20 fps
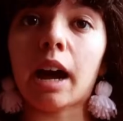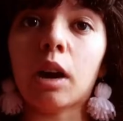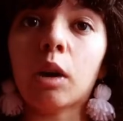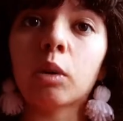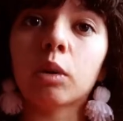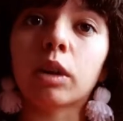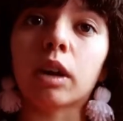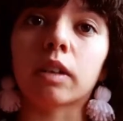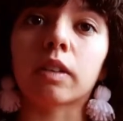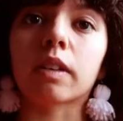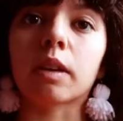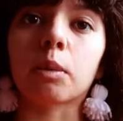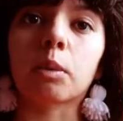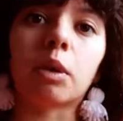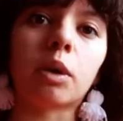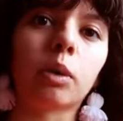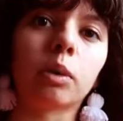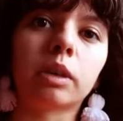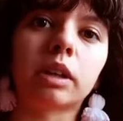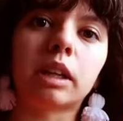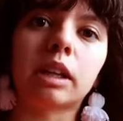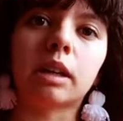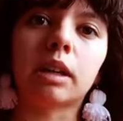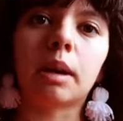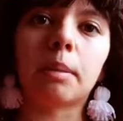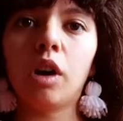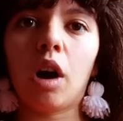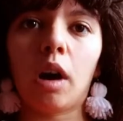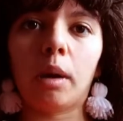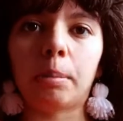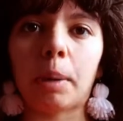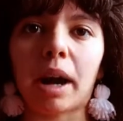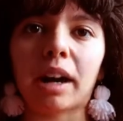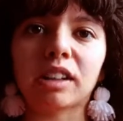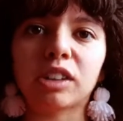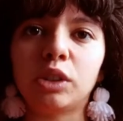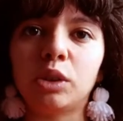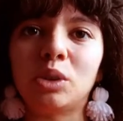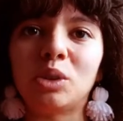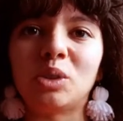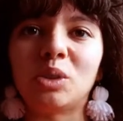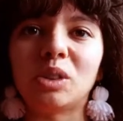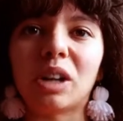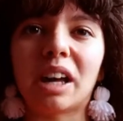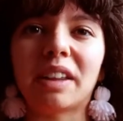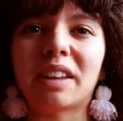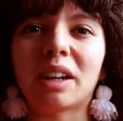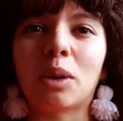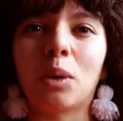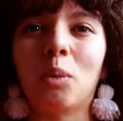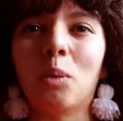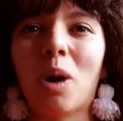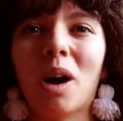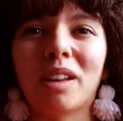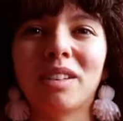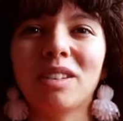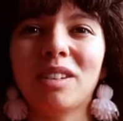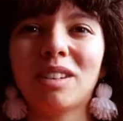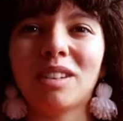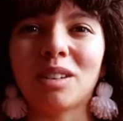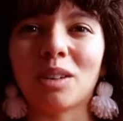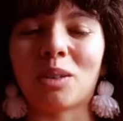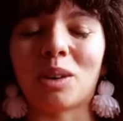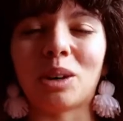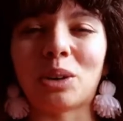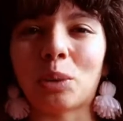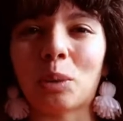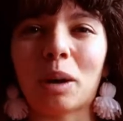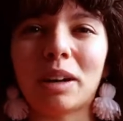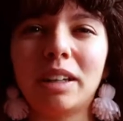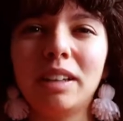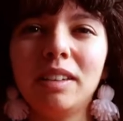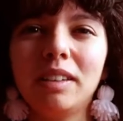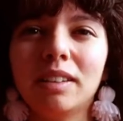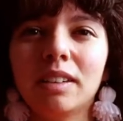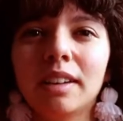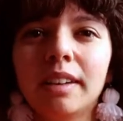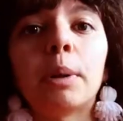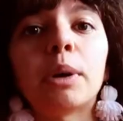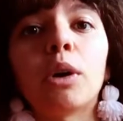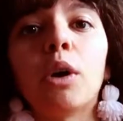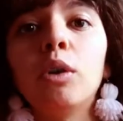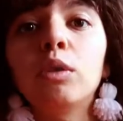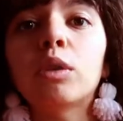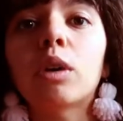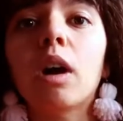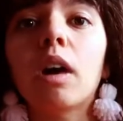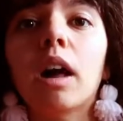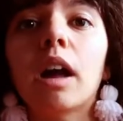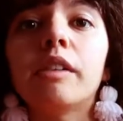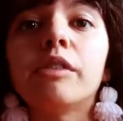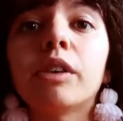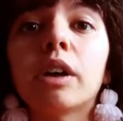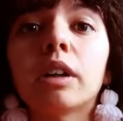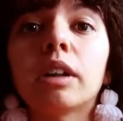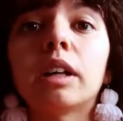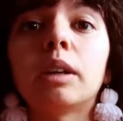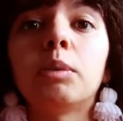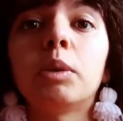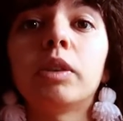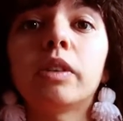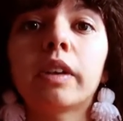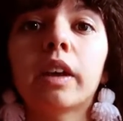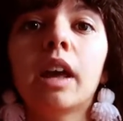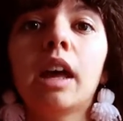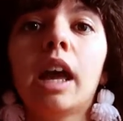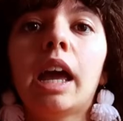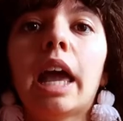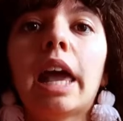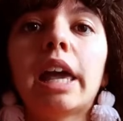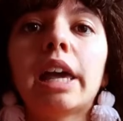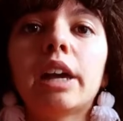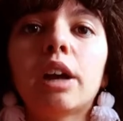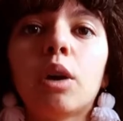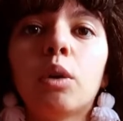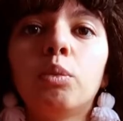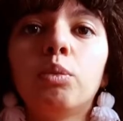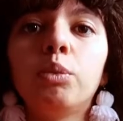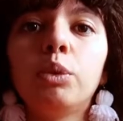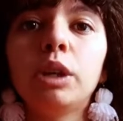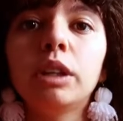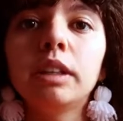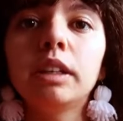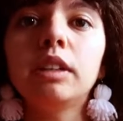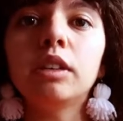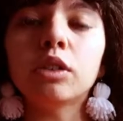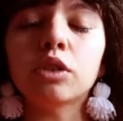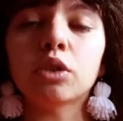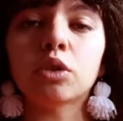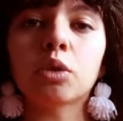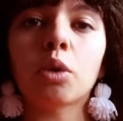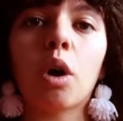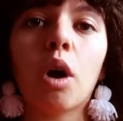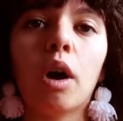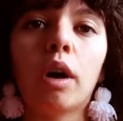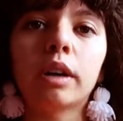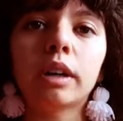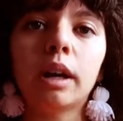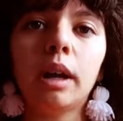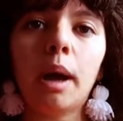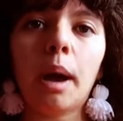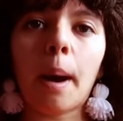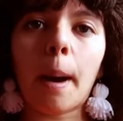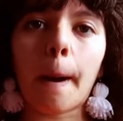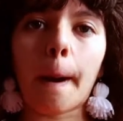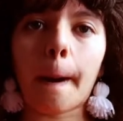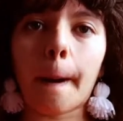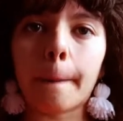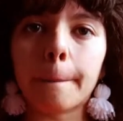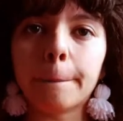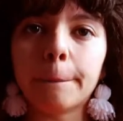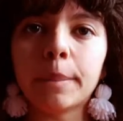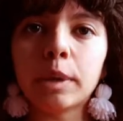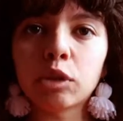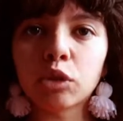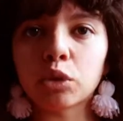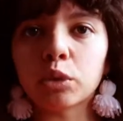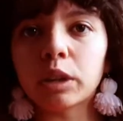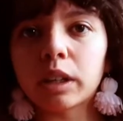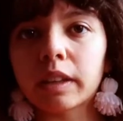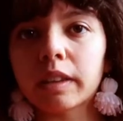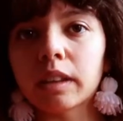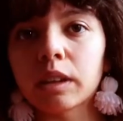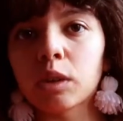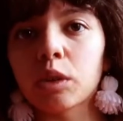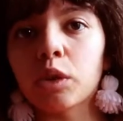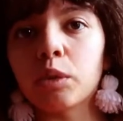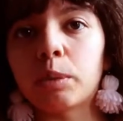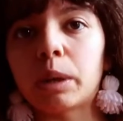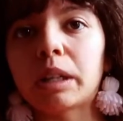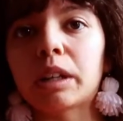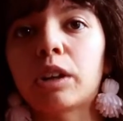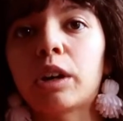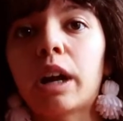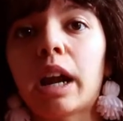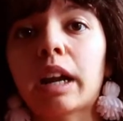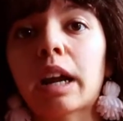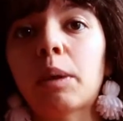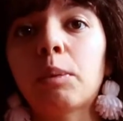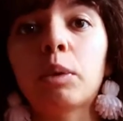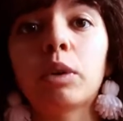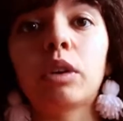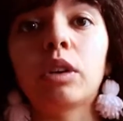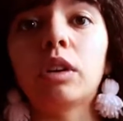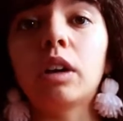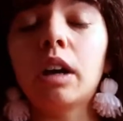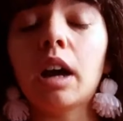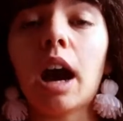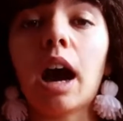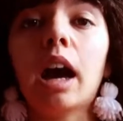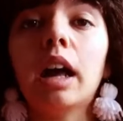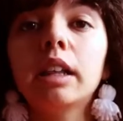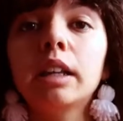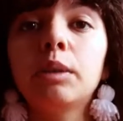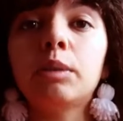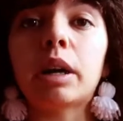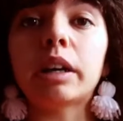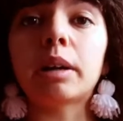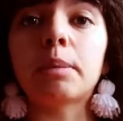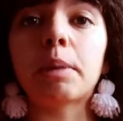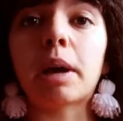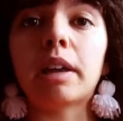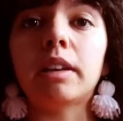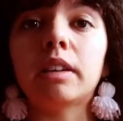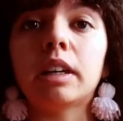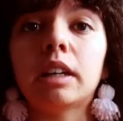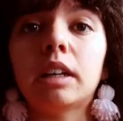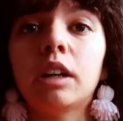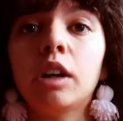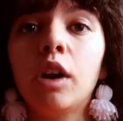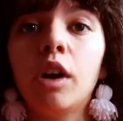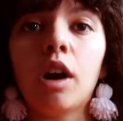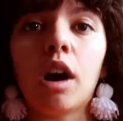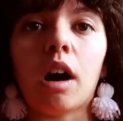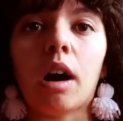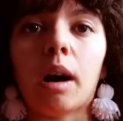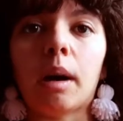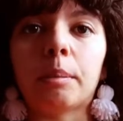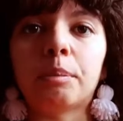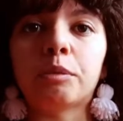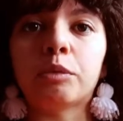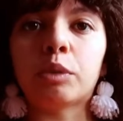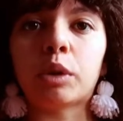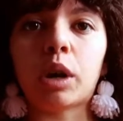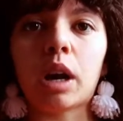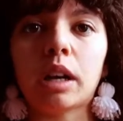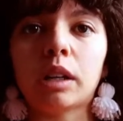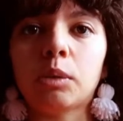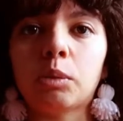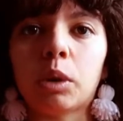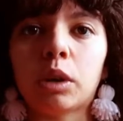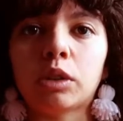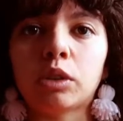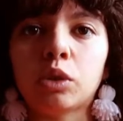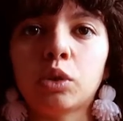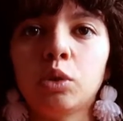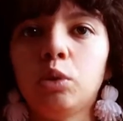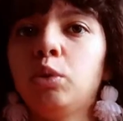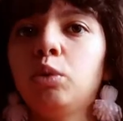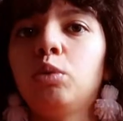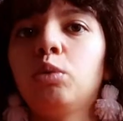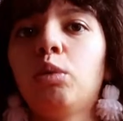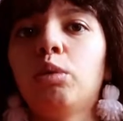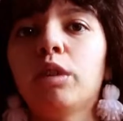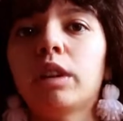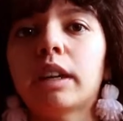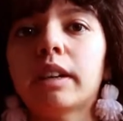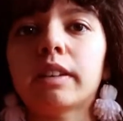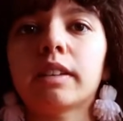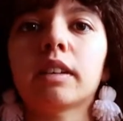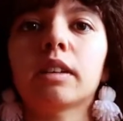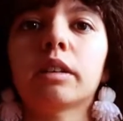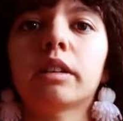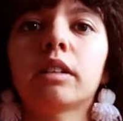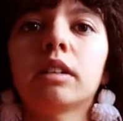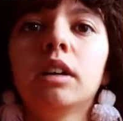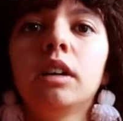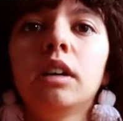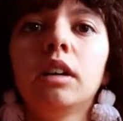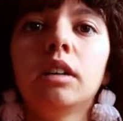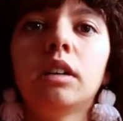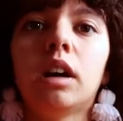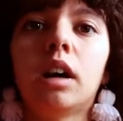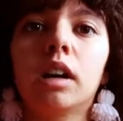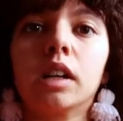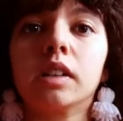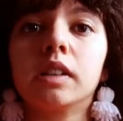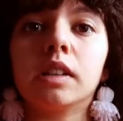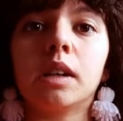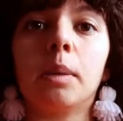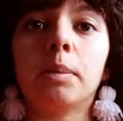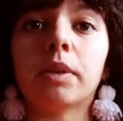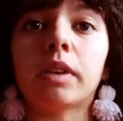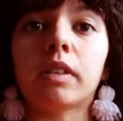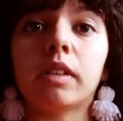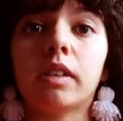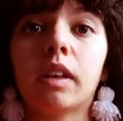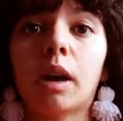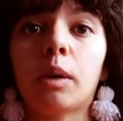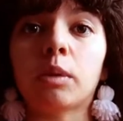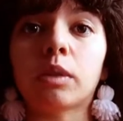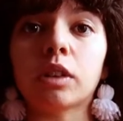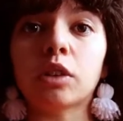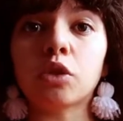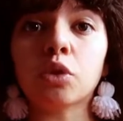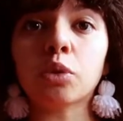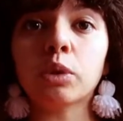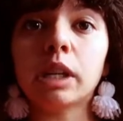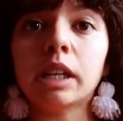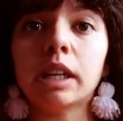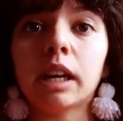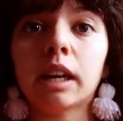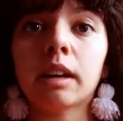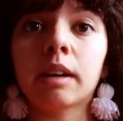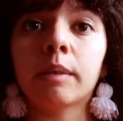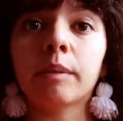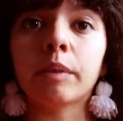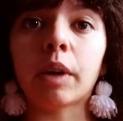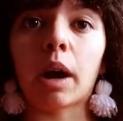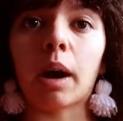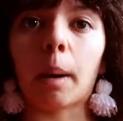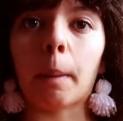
out, as they were only gone back to I think once or twice, but overall I felt it was a really strong mystery thriller, and I would highly recommend it for anyone who thinks this synopsis sounds intriguing.